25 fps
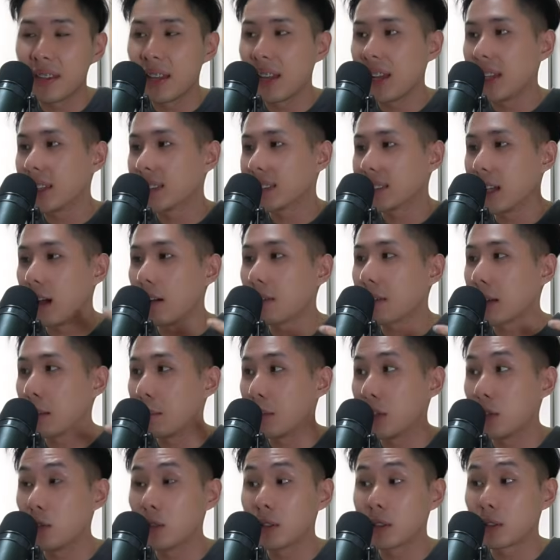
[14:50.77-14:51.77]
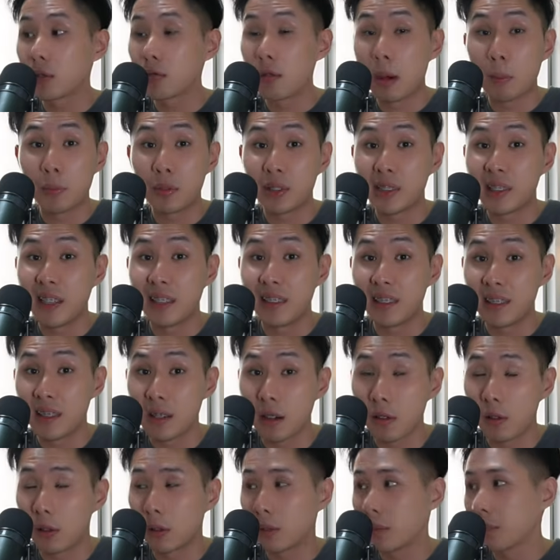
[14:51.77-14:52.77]
south can be used to represent
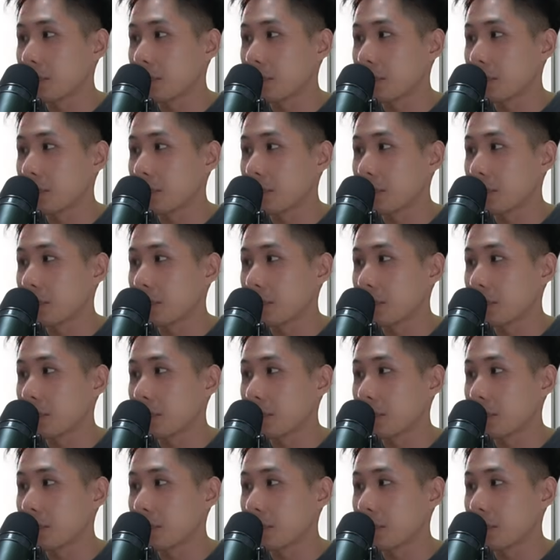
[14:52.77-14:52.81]
0.